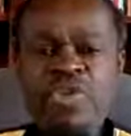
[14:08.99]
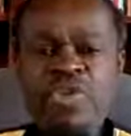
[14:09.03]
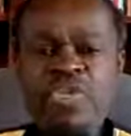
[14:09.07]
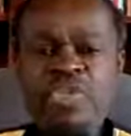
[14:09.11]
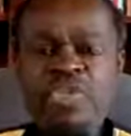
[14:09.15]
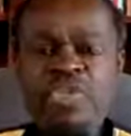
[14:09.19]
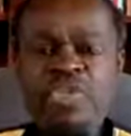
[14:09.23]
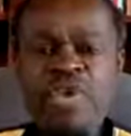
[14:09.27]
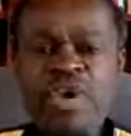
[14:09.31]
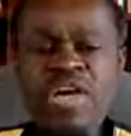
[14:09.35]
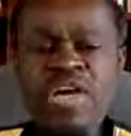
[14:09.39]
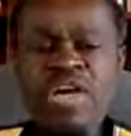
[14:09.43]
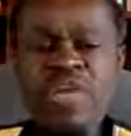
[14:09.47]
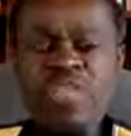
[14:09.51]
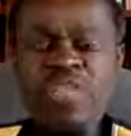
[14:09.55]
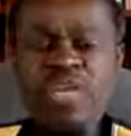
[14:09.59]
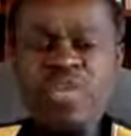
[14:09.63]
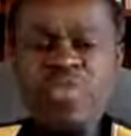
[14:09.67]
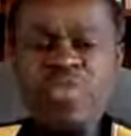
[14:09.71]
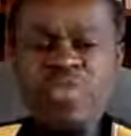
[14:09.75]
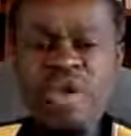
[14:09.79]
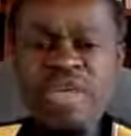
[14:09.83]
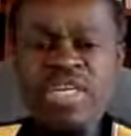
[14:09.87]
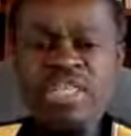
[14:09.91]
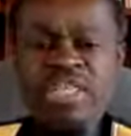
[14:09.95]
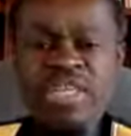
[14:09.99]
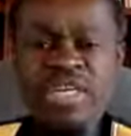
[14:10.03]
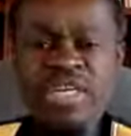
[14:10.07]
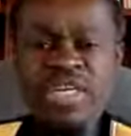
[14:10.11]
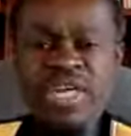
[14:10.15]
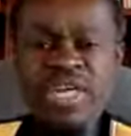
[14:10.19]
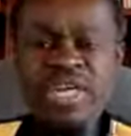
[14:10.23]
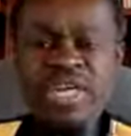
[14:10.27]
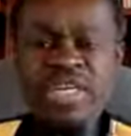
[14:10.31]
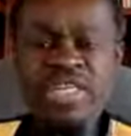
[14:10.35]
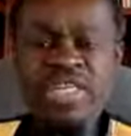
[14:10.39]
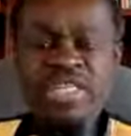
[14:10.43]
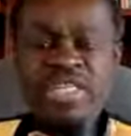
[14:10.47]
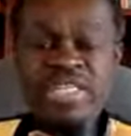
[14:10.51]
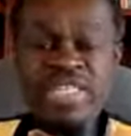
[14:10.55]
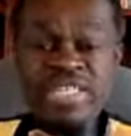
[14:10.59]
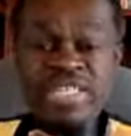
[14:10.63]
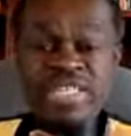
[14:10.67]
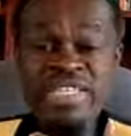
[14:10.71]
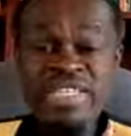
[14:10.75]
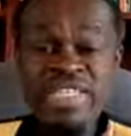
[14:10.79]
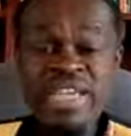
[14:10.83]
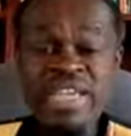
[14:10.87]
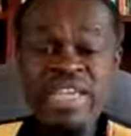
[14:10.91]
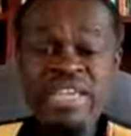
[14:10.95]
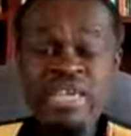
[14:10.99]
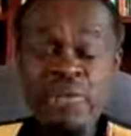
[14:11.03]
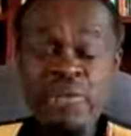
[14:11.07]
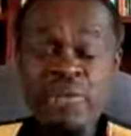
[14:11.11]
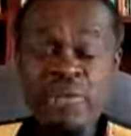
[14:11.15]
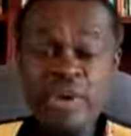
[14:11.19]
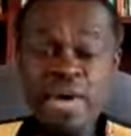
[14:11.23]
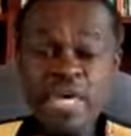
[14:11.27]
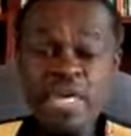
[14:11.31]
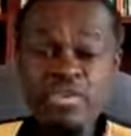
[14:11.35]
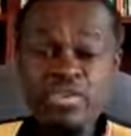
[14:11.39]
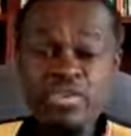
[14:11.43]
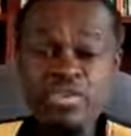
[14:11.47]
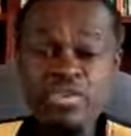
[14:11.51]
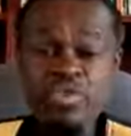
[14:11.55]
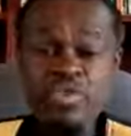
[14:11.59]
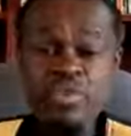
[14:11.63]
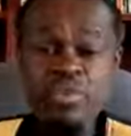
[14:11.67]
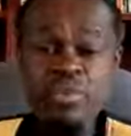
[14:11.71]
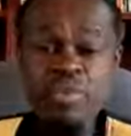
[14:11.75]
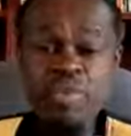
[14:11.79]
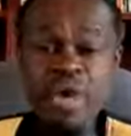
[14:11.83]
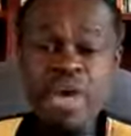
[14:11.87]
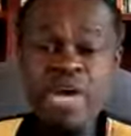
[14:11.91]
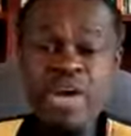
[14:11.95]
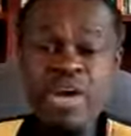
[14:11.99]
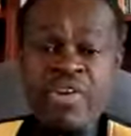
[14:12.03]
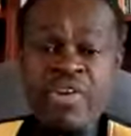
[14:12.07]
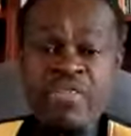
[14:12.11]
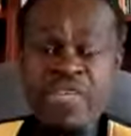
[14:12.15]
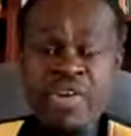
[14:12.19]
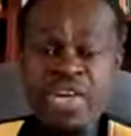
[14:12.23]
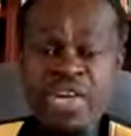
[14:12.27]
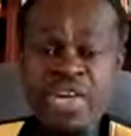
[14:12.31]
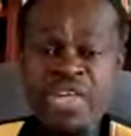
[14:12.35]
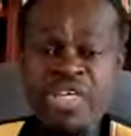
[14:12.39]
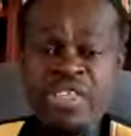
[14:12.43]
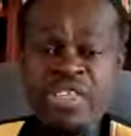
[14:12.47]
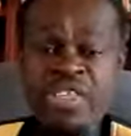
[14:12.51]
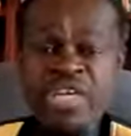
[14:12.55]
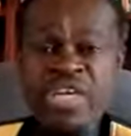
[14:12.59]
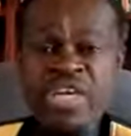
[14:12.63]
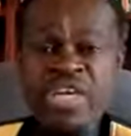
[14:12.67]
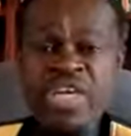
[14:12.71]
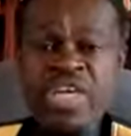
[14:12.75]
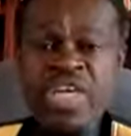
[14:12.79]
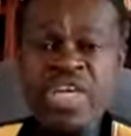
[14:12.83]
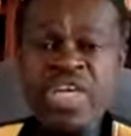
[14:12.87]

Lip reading: is one that once again is attended by true Pan-Africanists.